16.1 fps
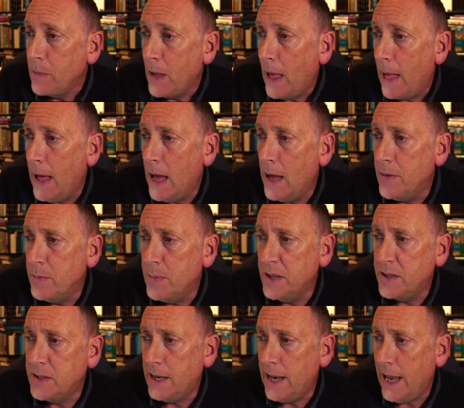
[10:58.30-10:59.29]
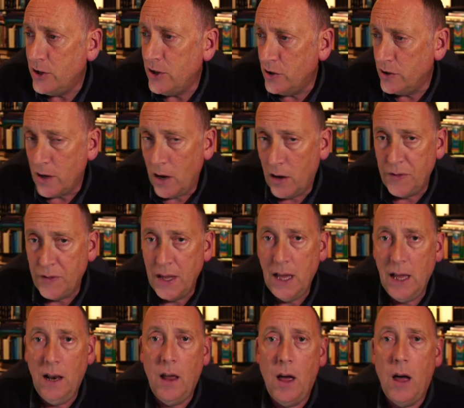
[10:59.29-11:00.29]
Uh, the Myths and Legends of the
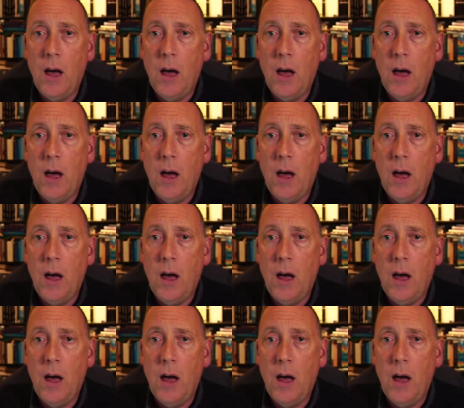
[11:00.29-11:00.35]
Hill